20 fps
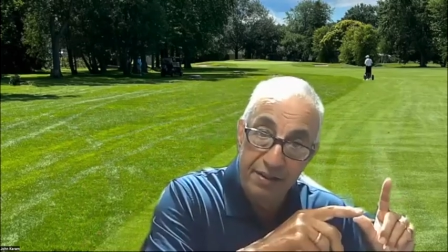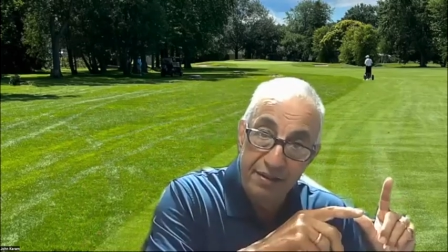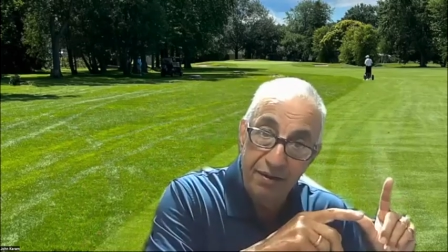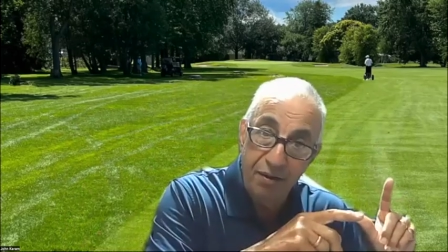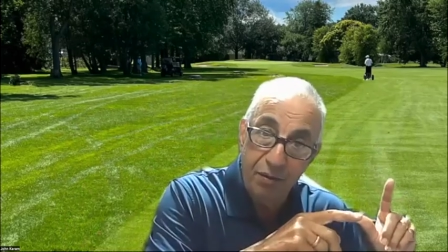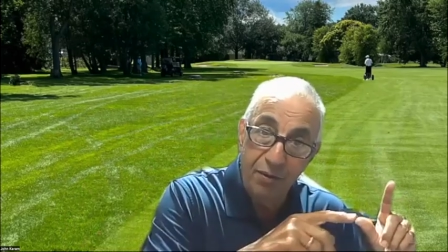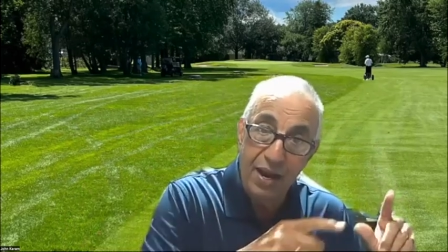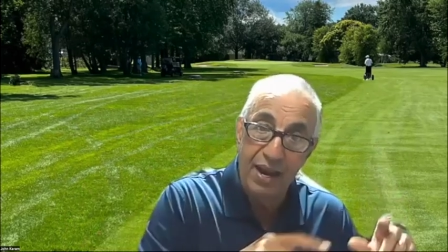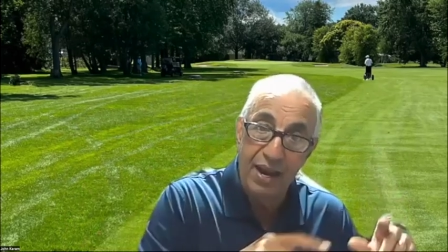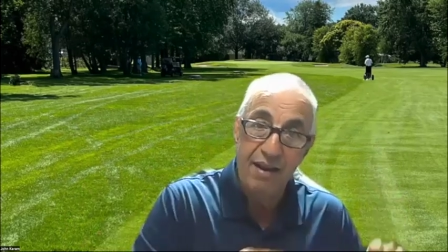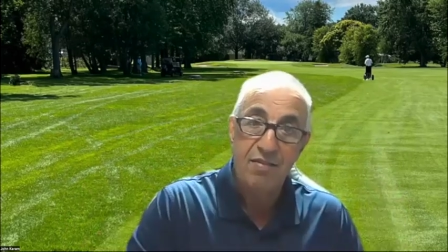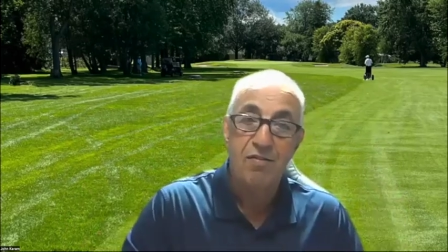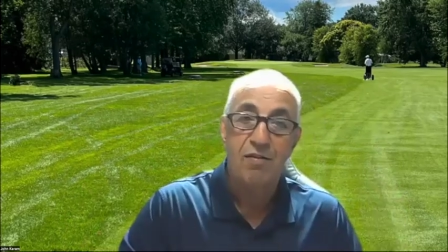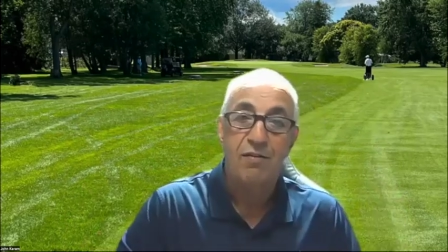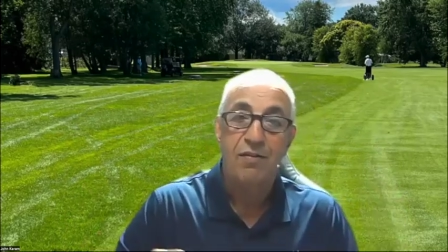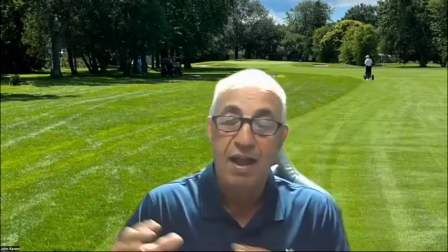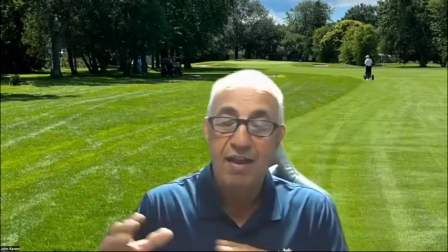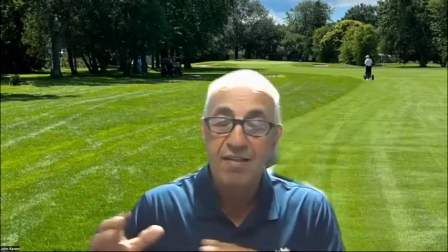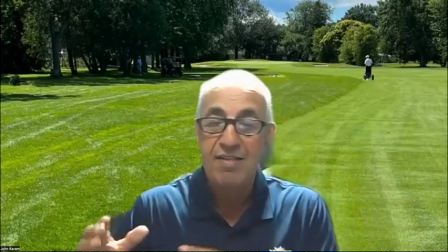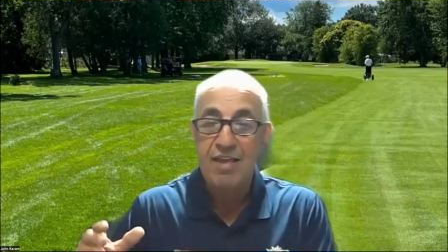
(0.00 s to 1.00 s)
Okay, so
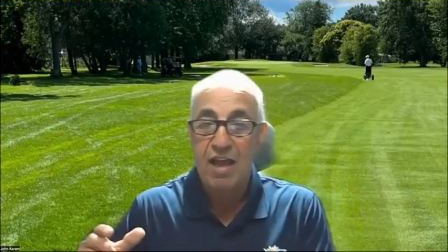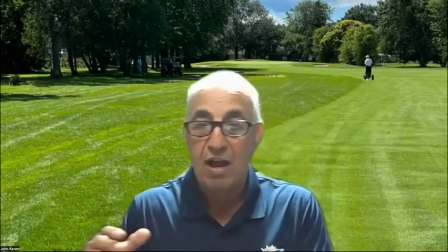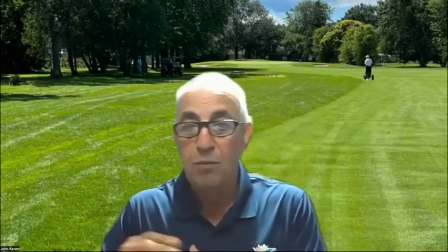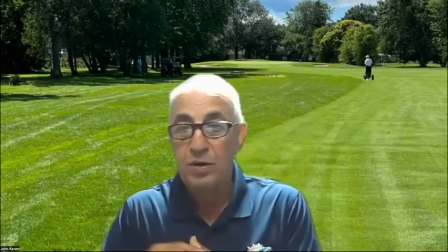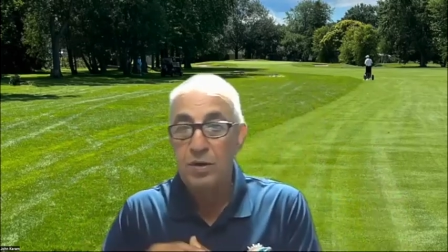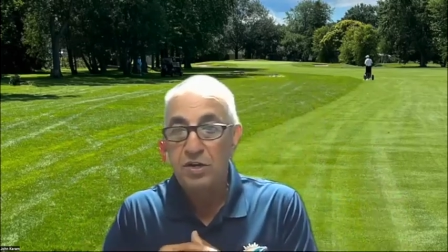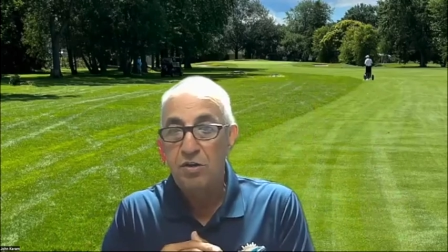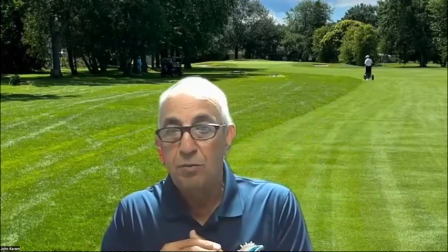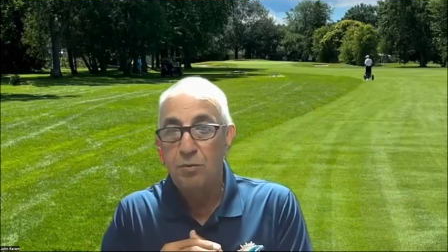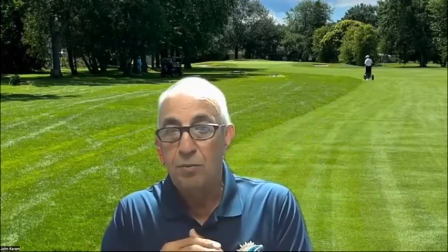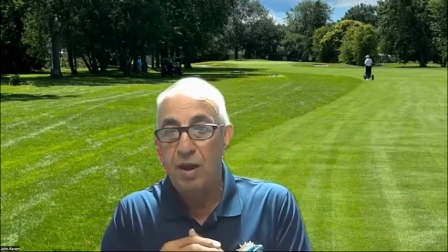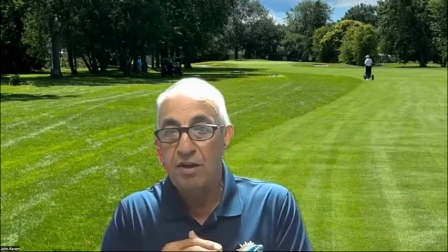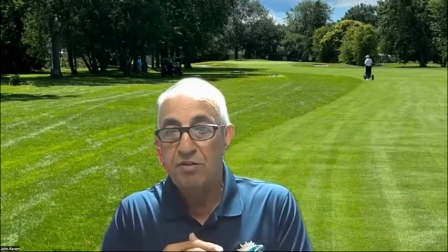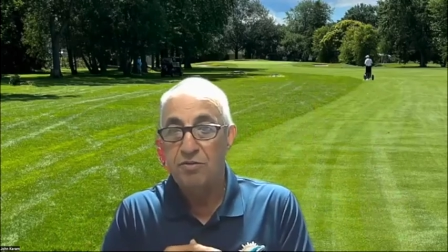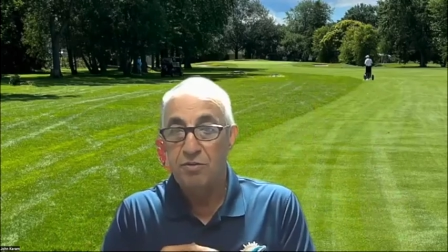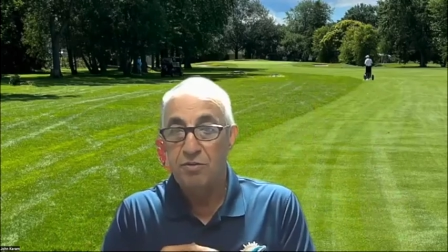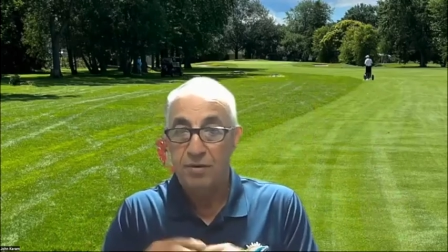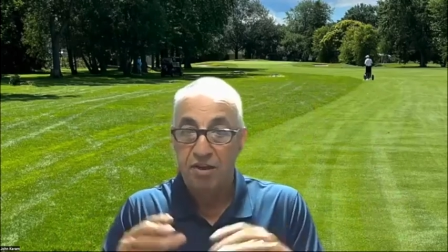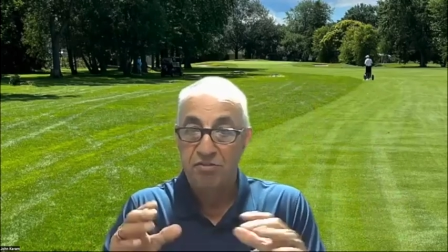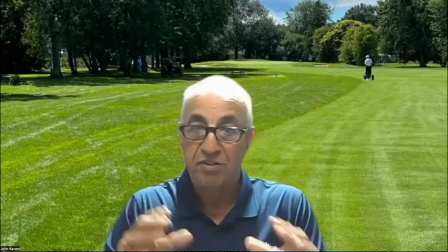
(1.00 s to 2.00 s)
that's how we do
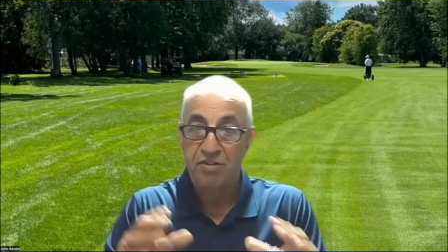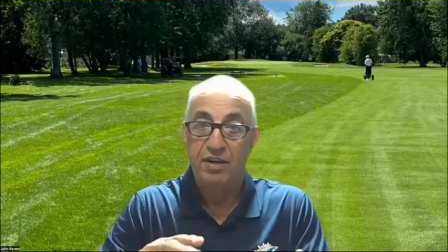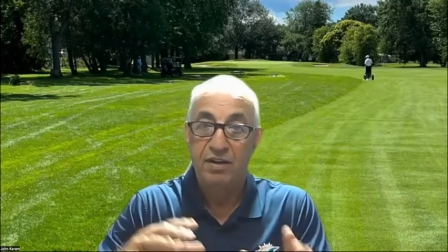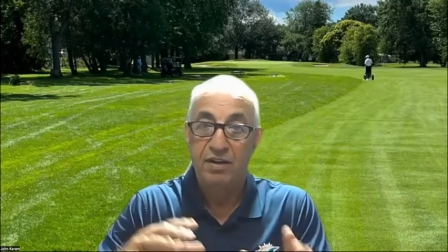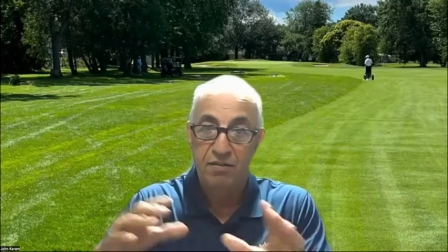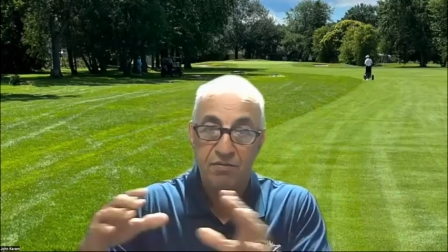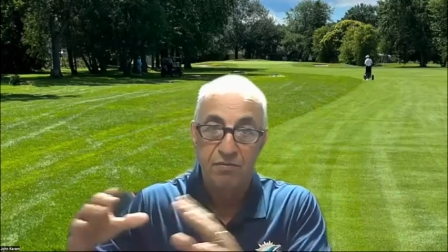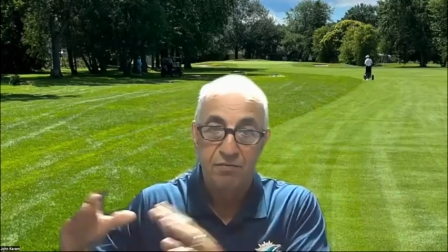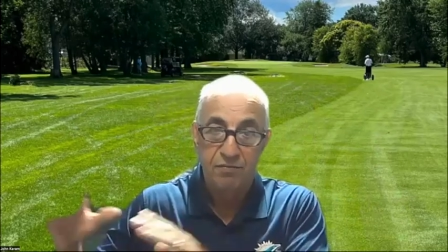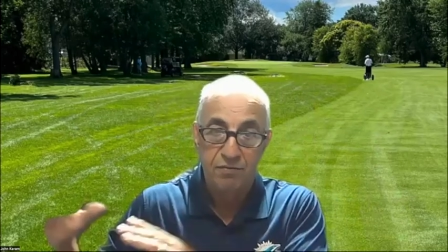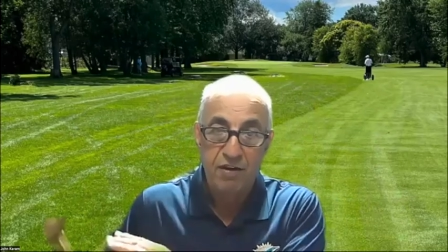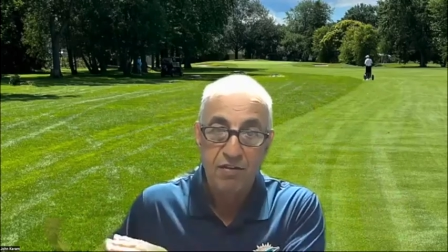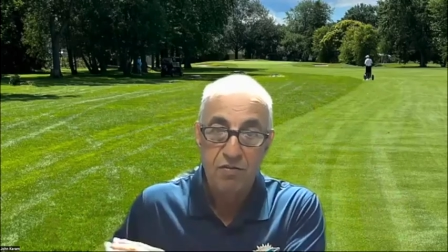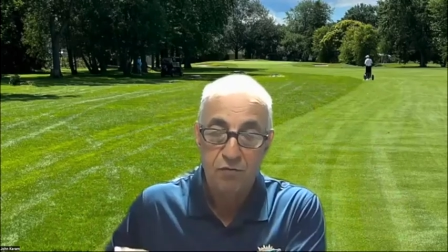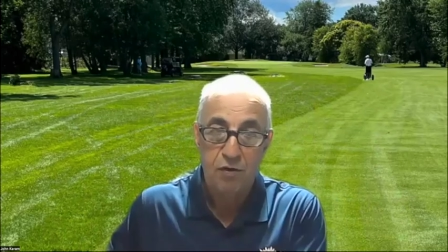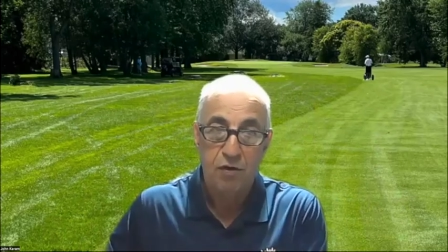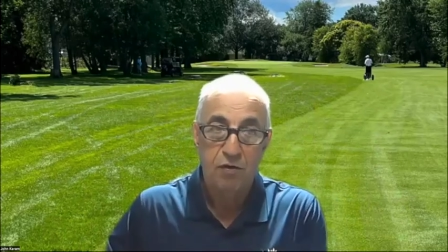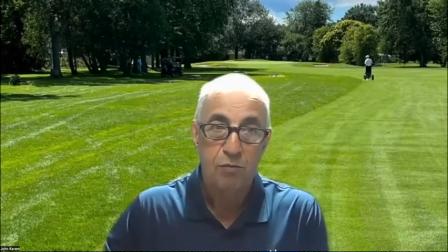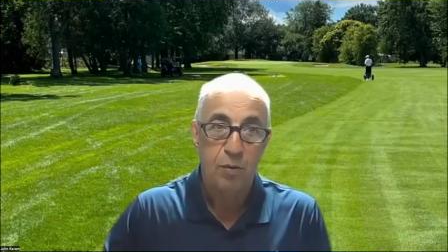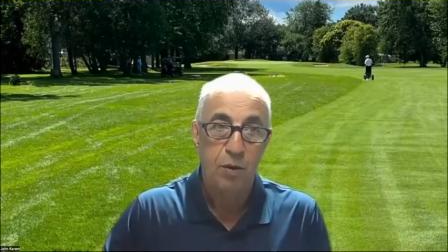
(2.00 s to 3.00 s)
retrogression and vice
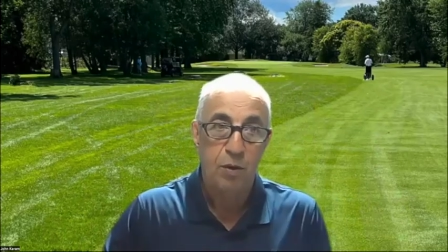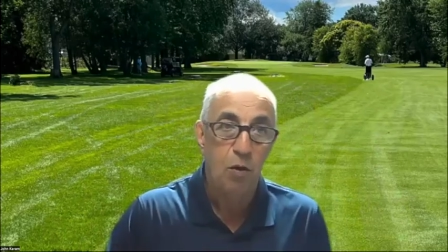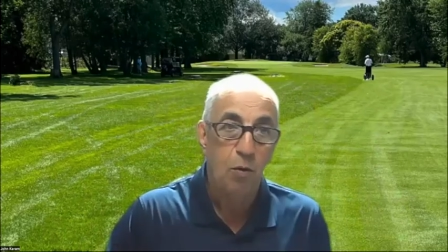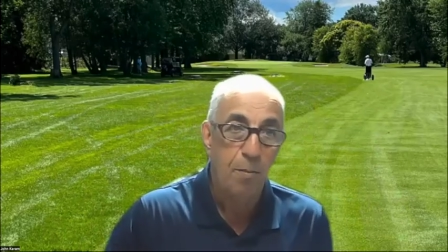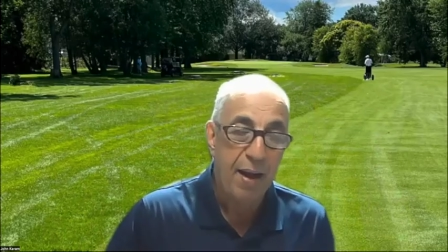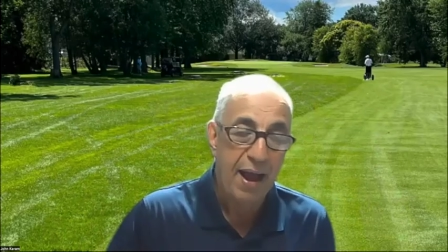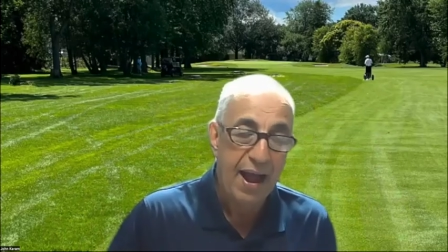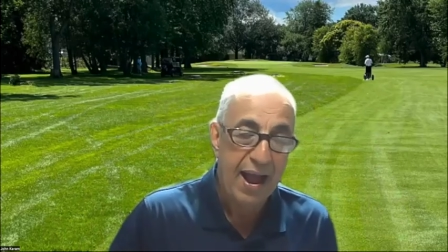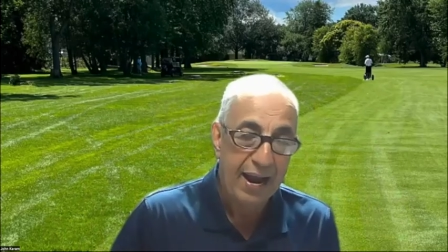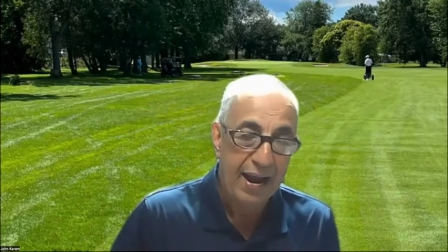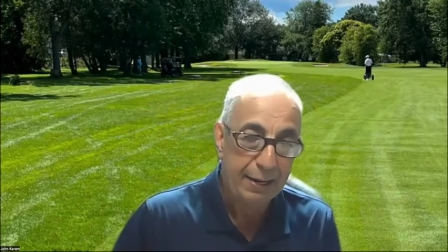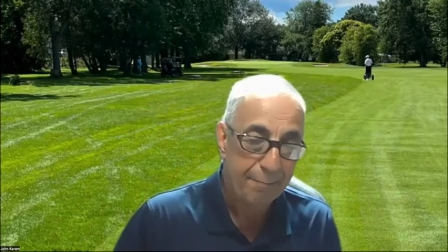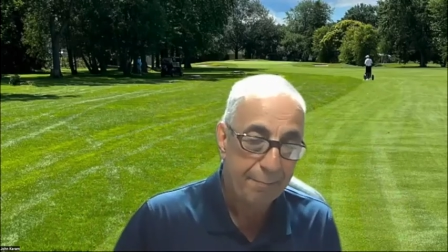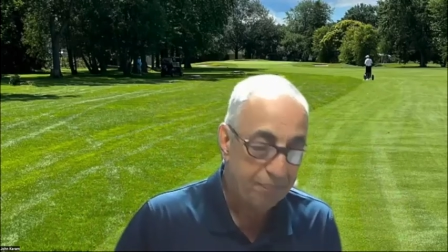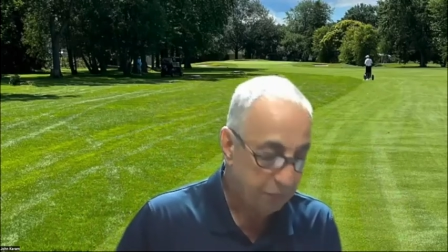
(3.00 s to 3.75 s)
versa. We go back.